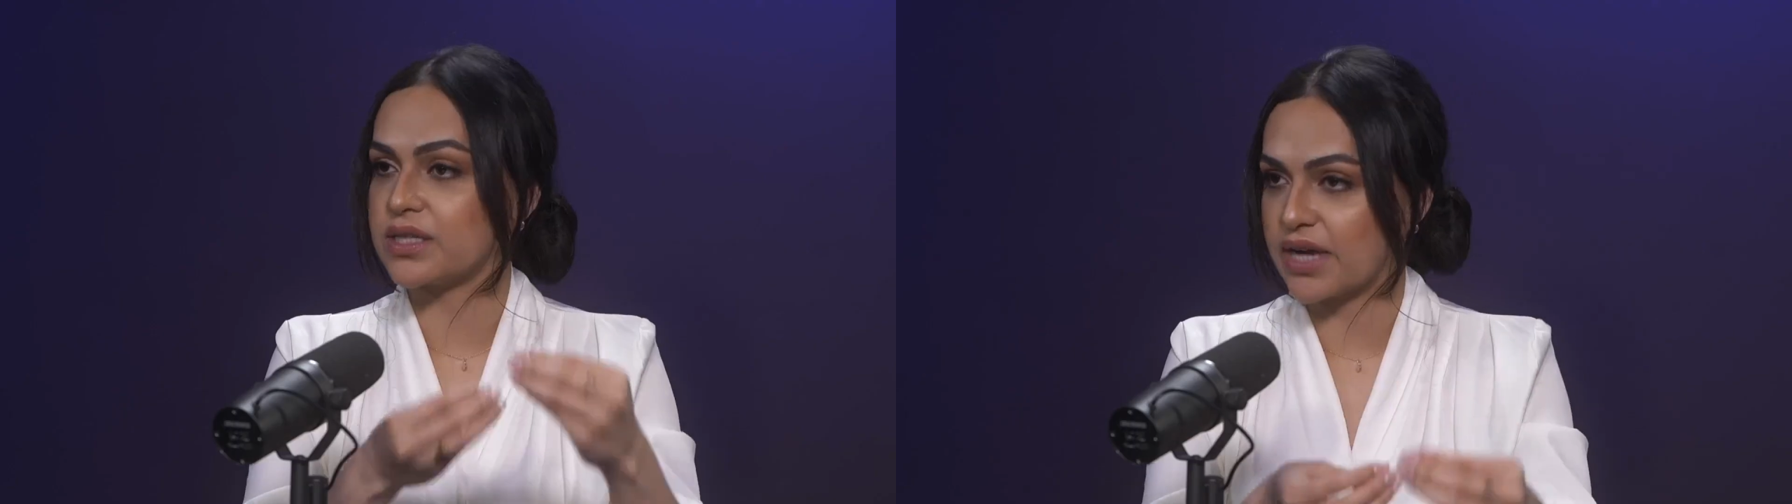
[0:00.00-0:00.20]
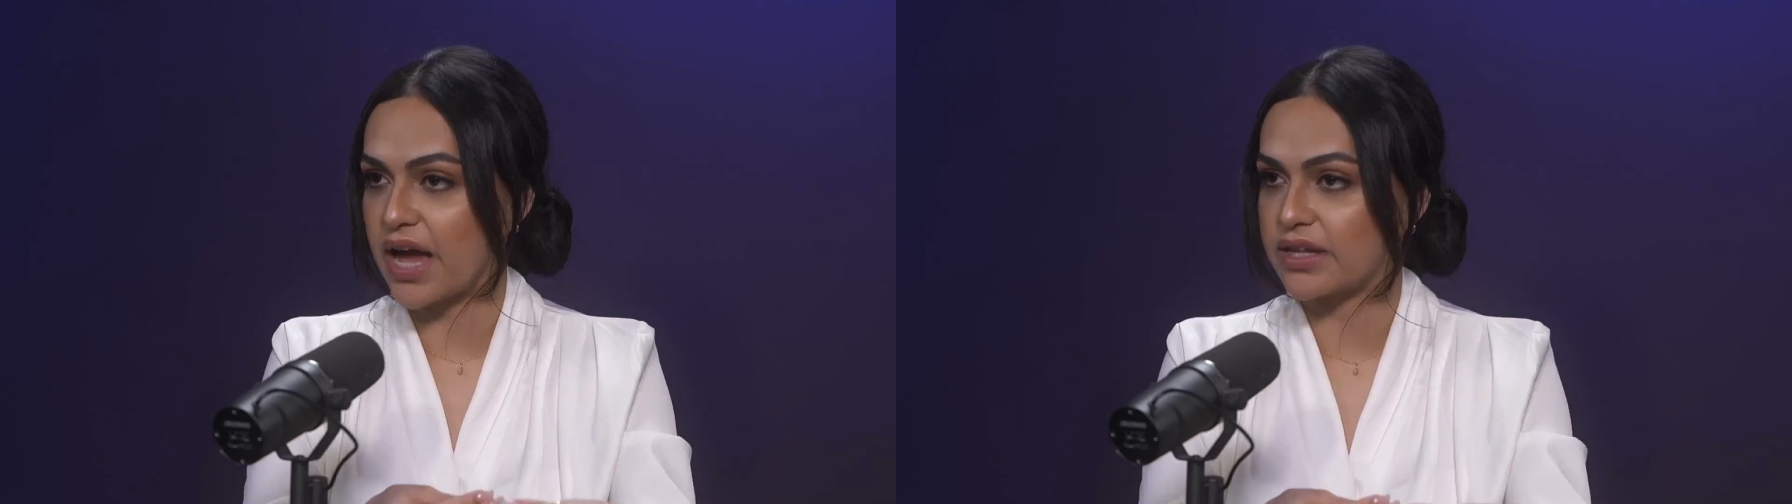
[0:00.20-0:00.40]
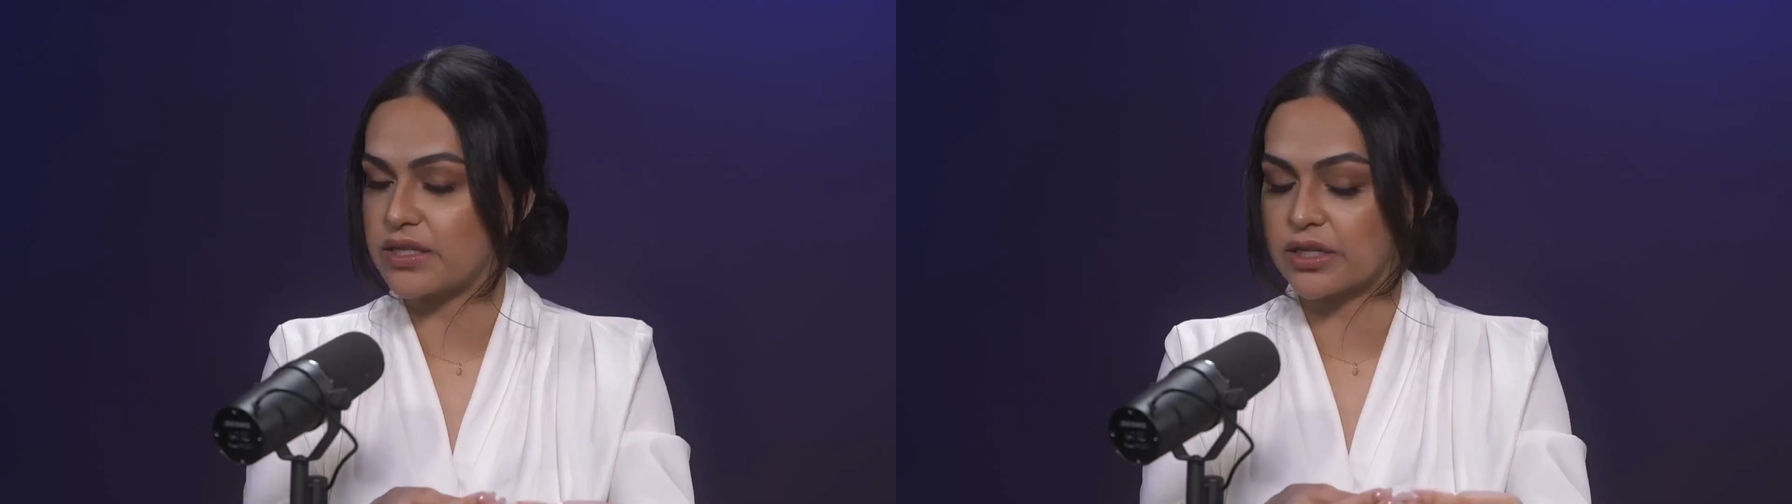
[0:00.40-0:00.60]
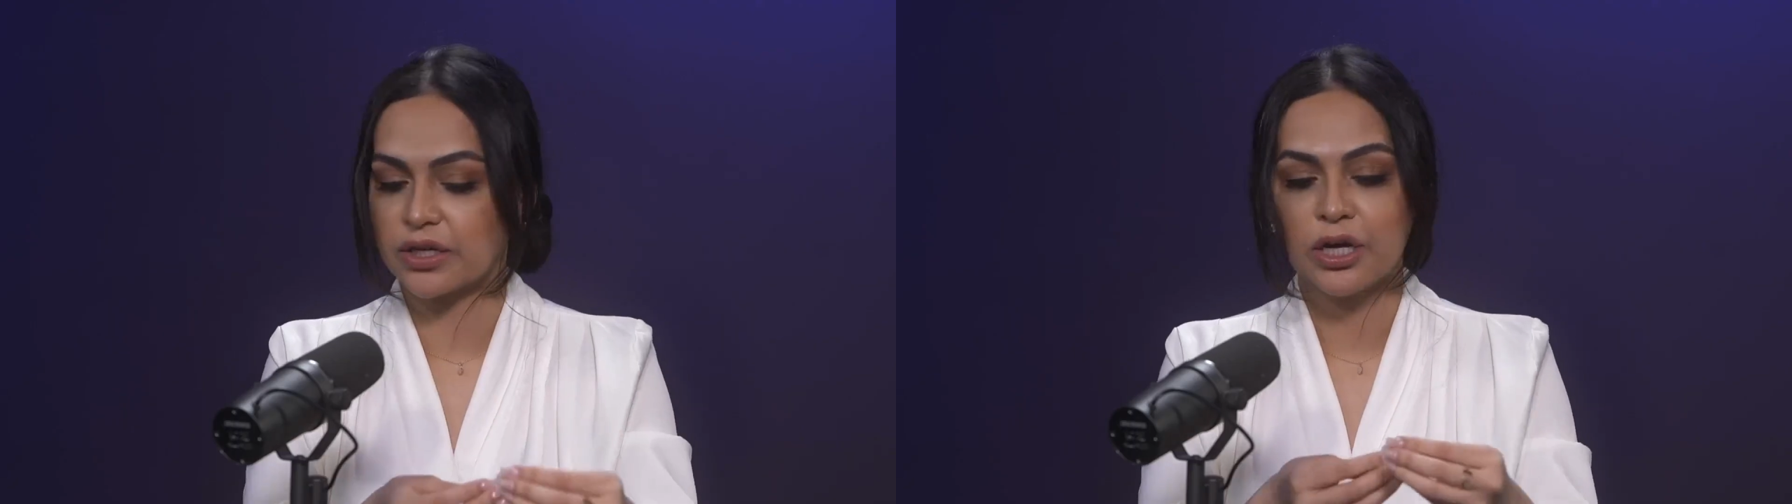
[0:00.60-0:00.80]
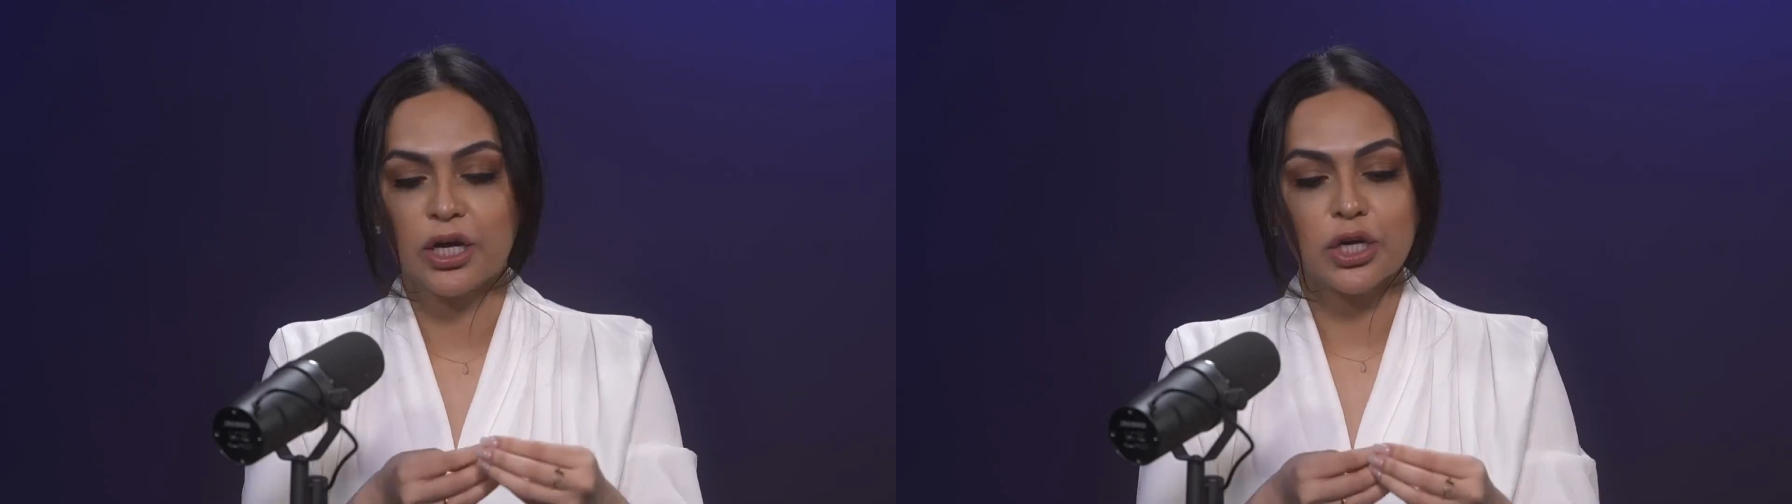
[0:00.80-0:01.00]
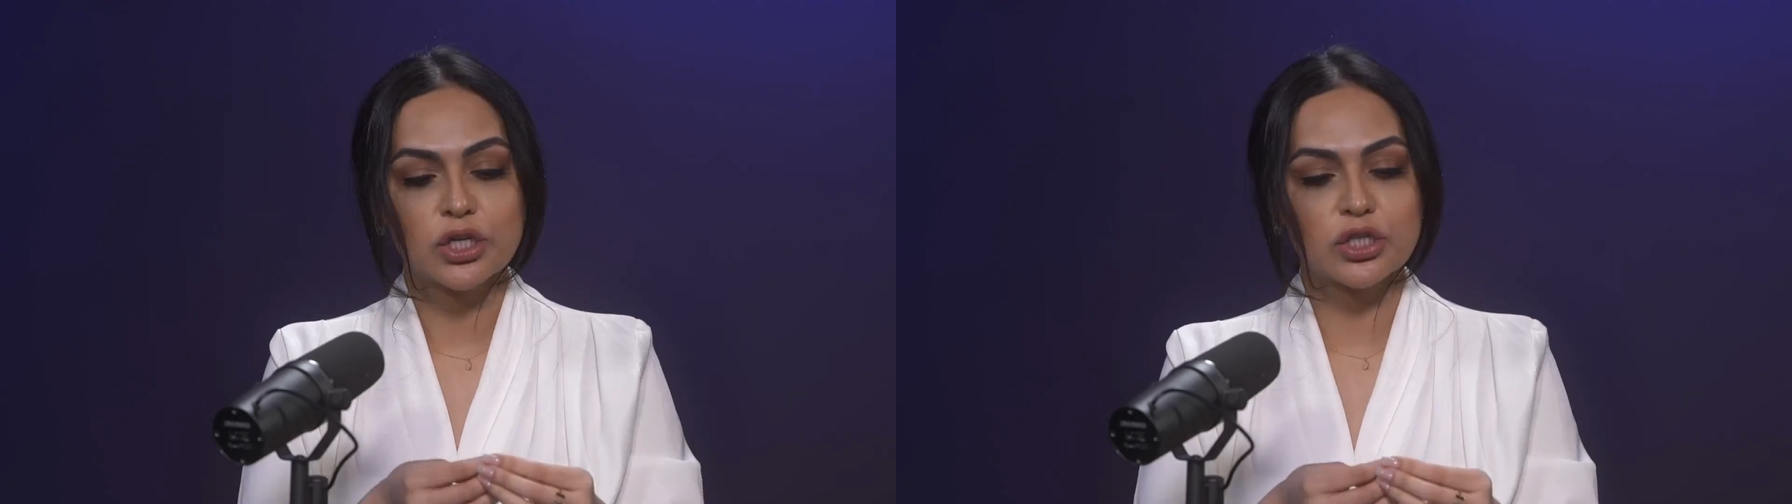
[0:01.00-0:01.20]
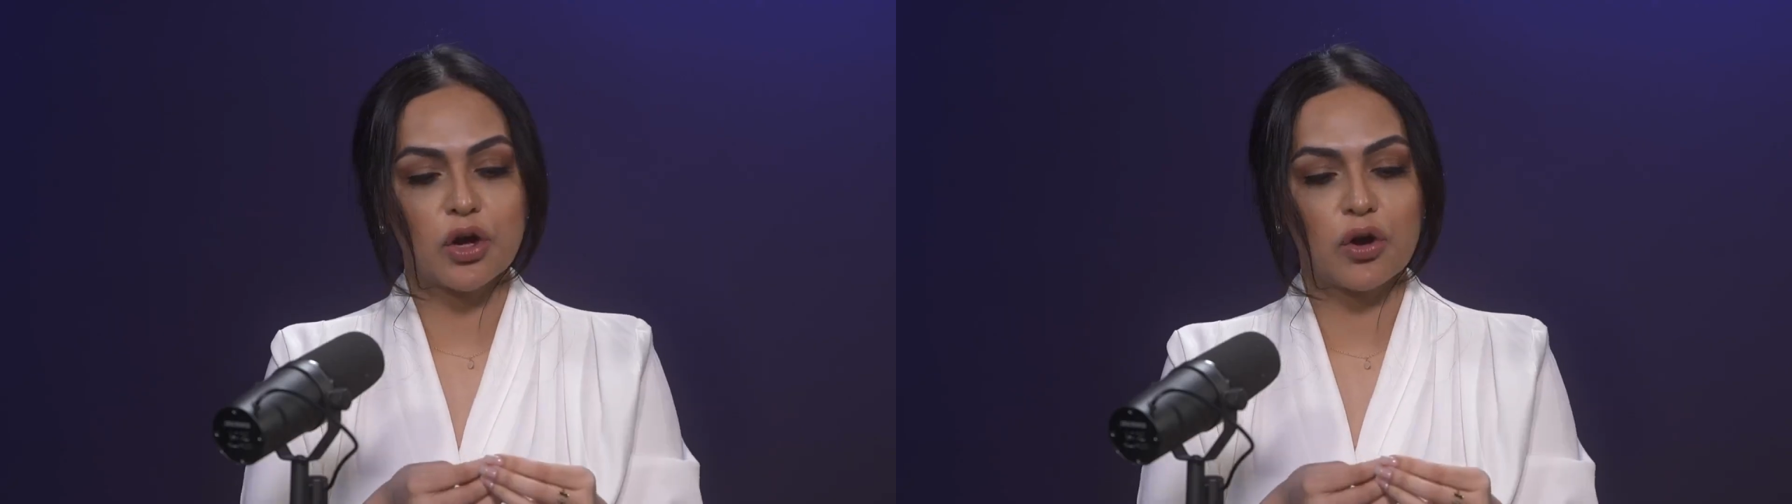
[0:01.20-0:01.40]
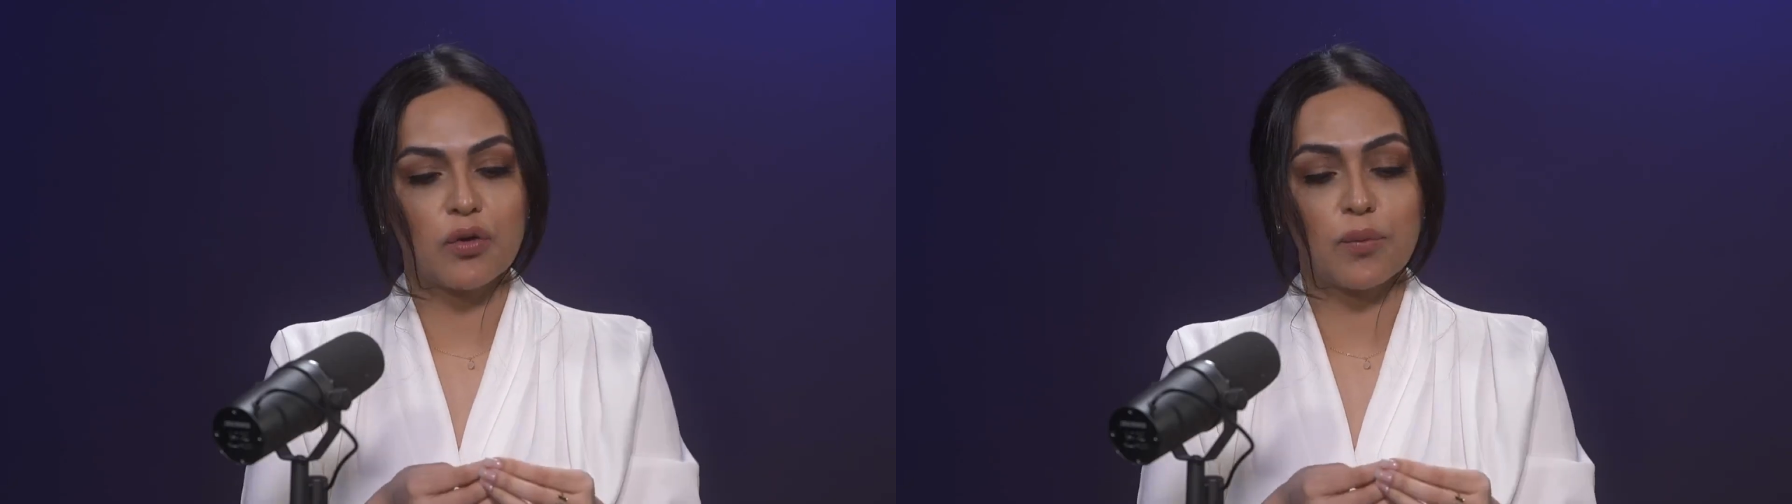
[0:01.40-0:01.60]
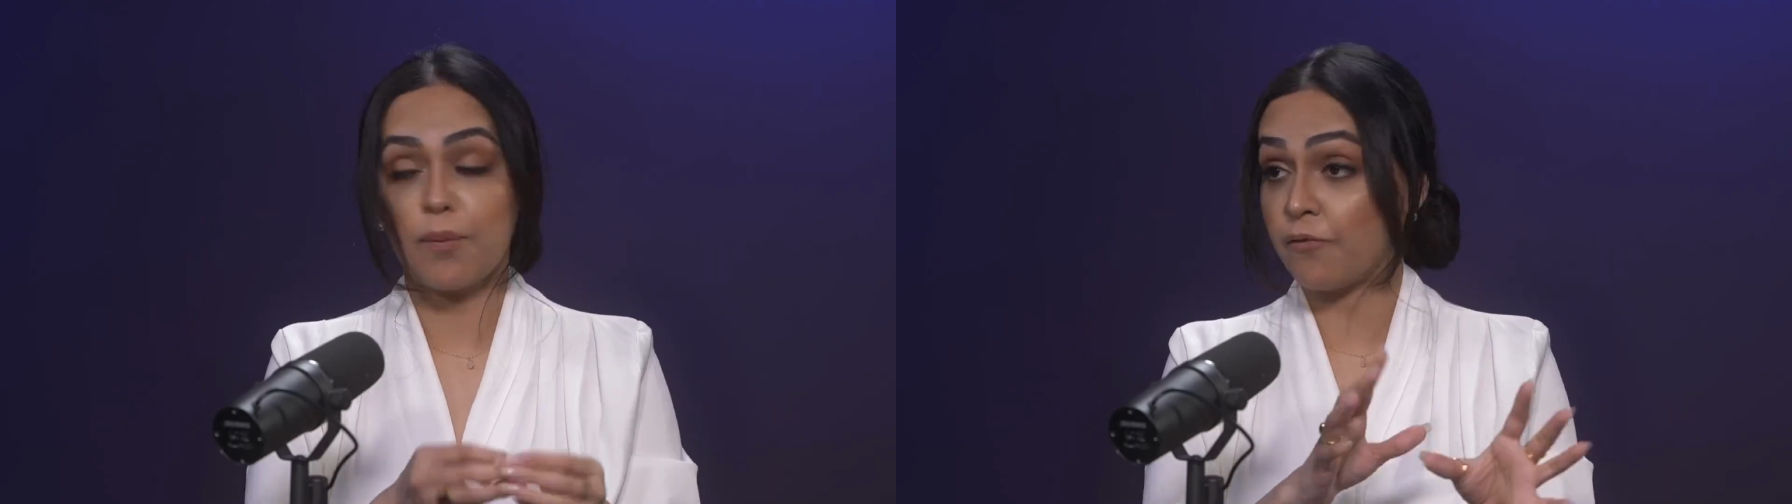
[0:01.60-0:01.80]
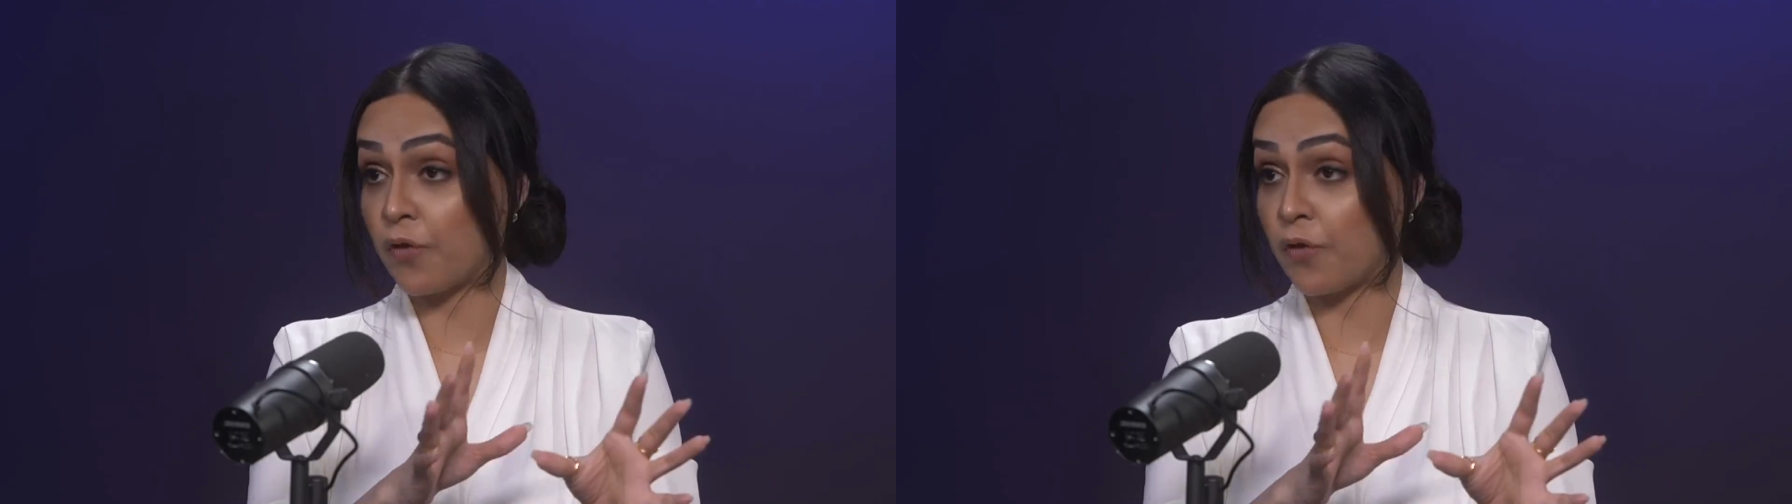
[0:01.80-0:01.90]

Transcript: to answer. So,